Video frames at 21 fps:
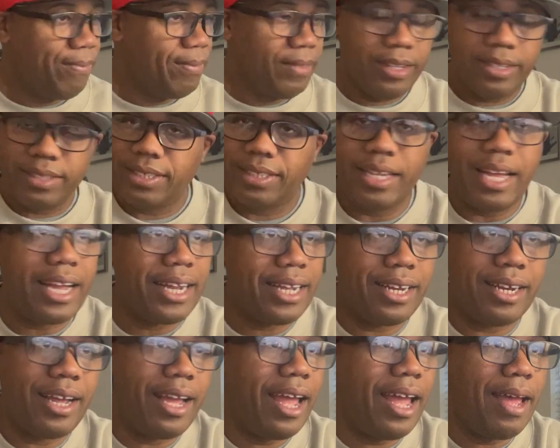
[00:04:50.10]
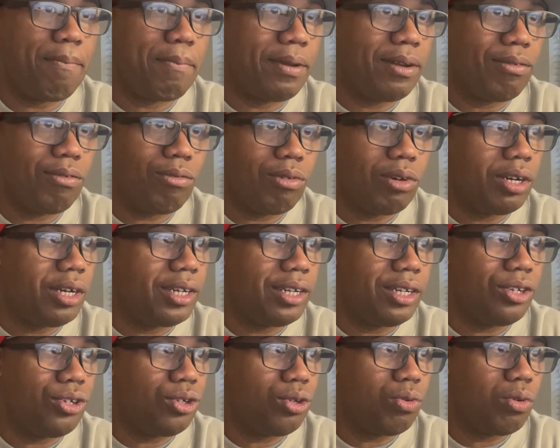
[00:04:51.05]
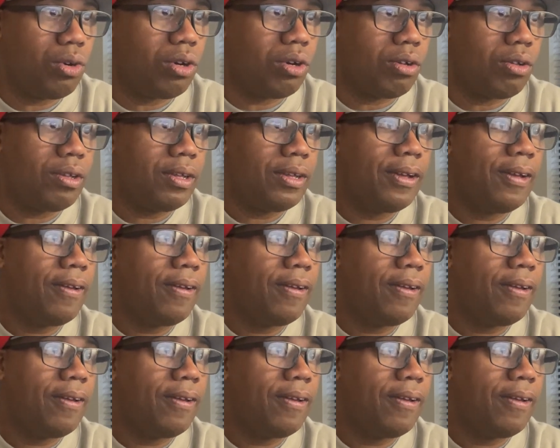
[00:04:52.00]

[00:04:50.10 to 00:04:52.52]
It's not going to happen. We're in a new world.